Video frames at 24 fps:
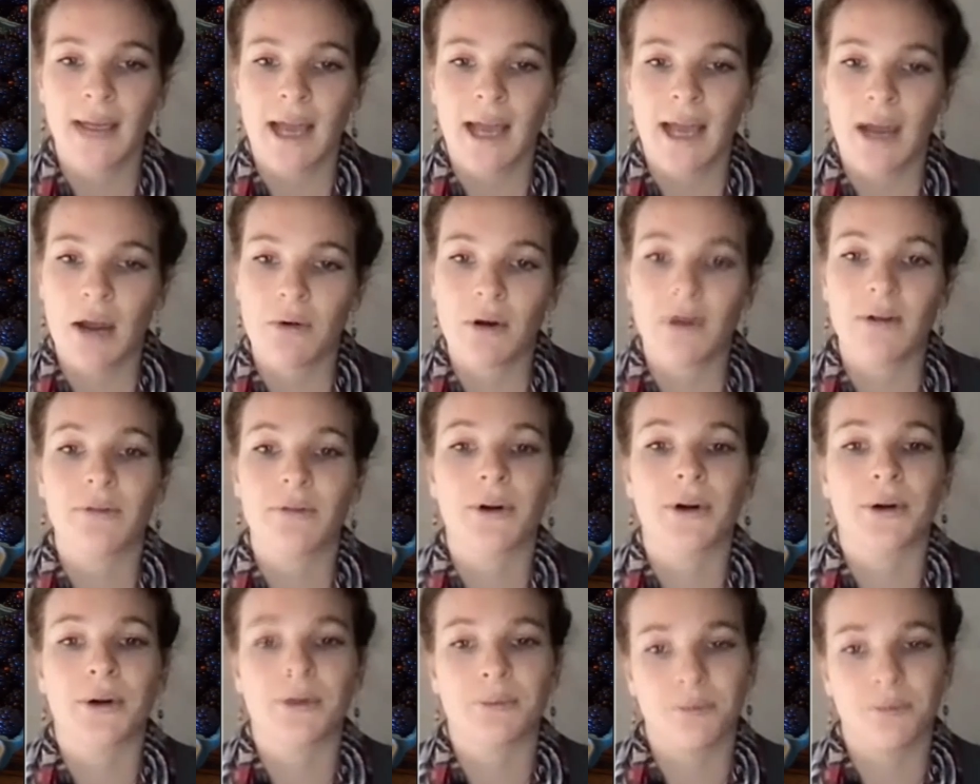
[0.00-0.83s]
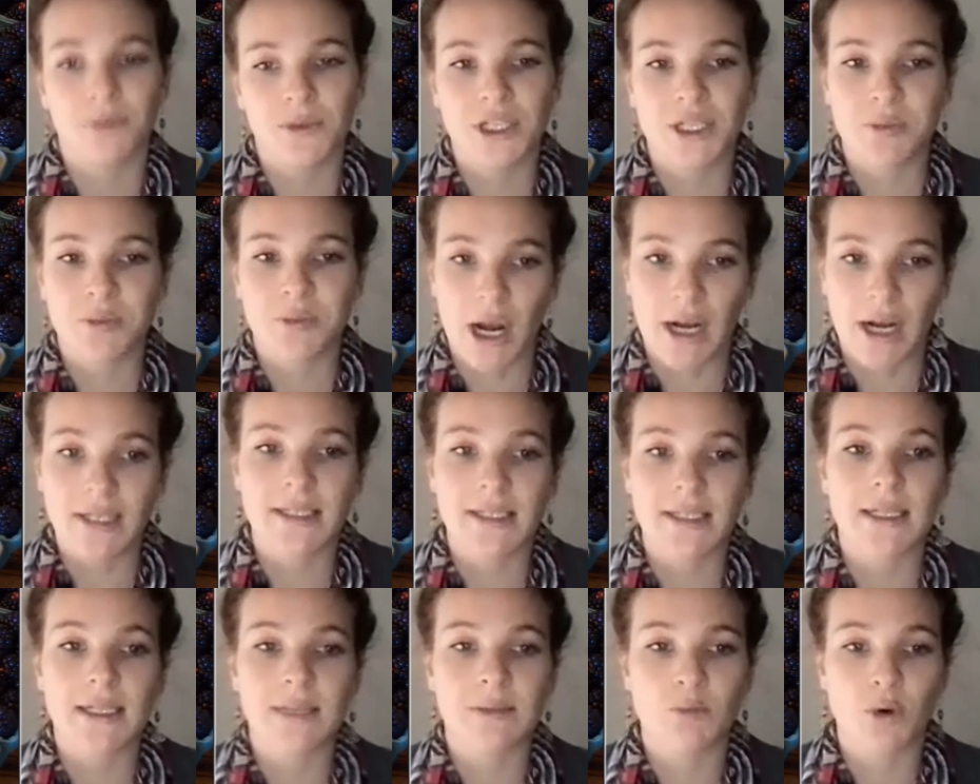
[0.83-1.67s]
However, this
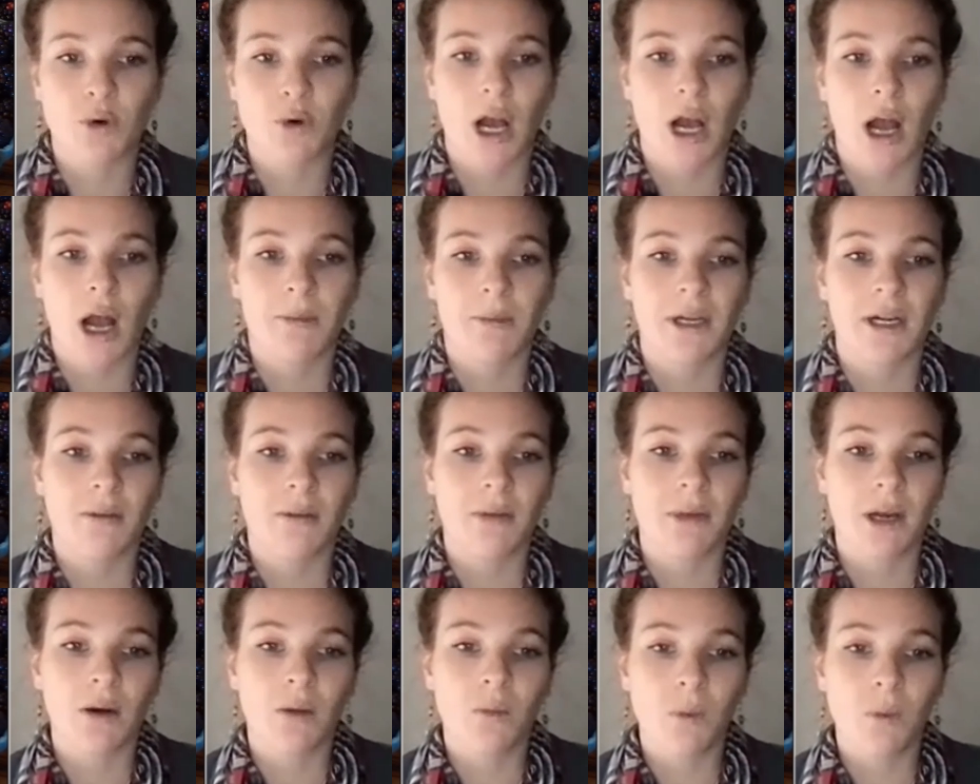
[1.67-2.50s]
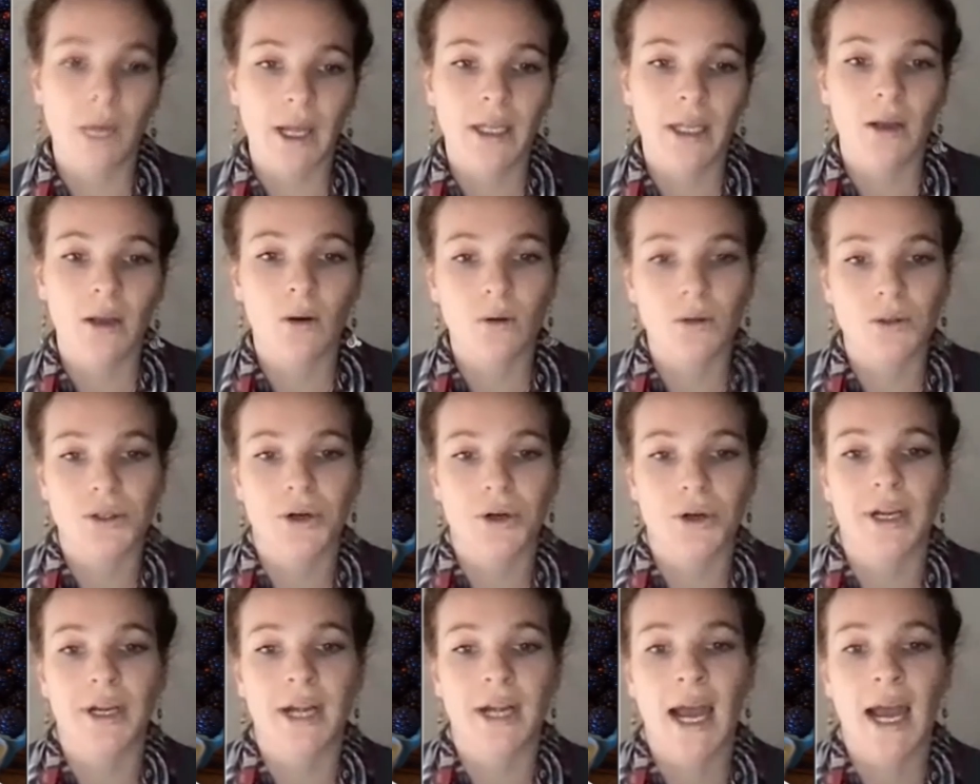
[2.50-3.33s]
practice is more common among white, older,
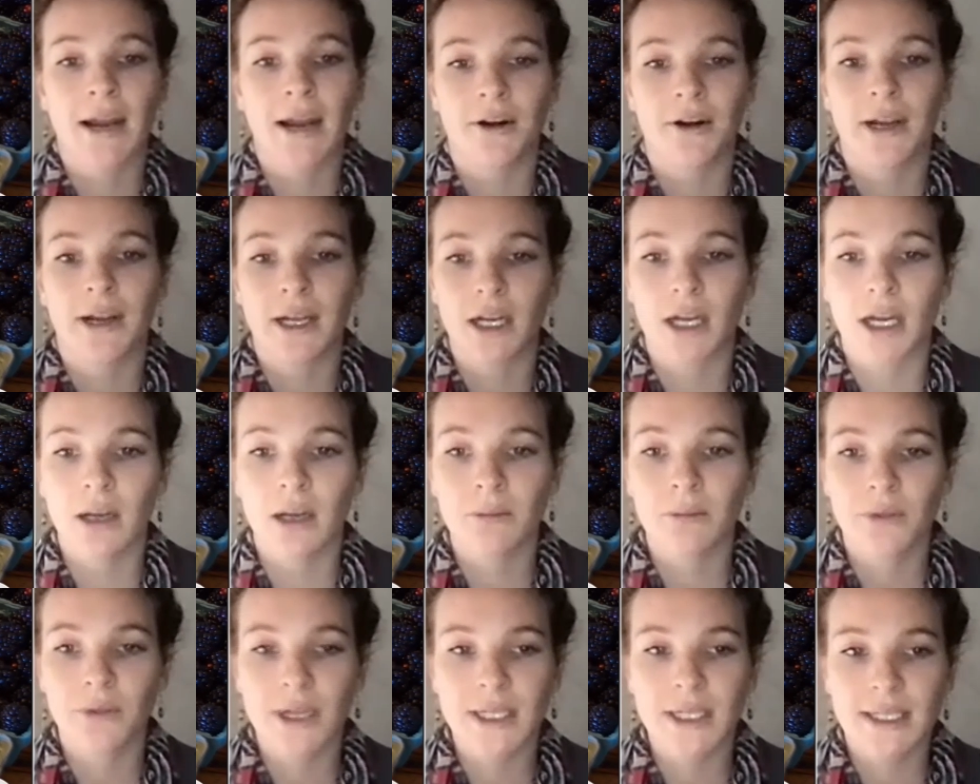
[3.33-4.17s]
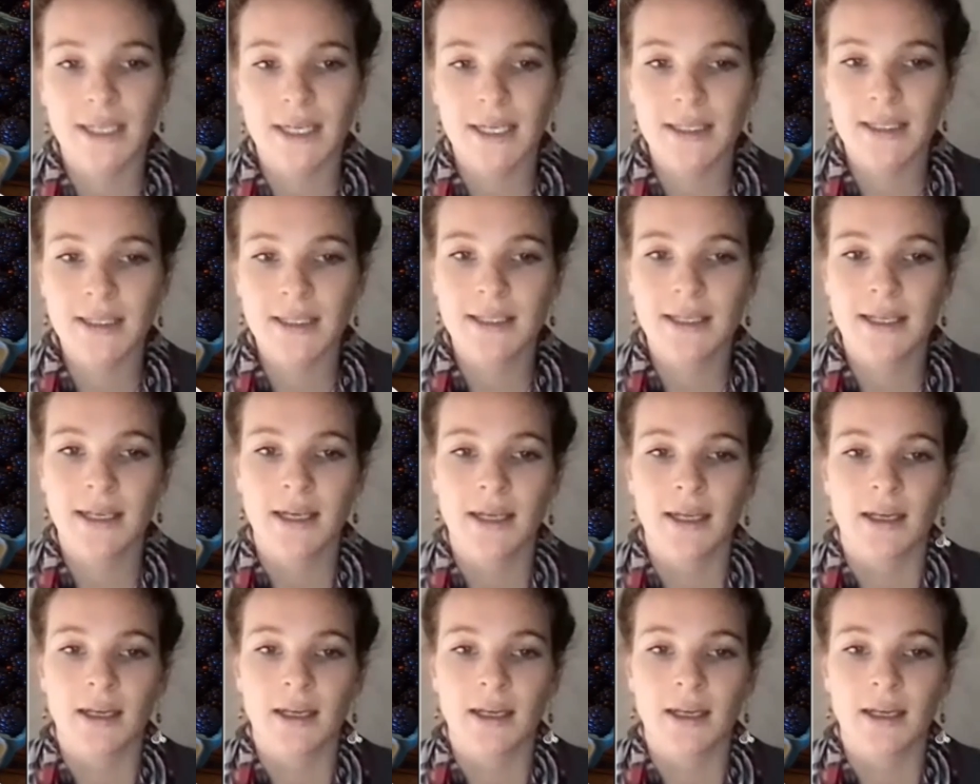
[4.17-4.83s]
and higher income residents.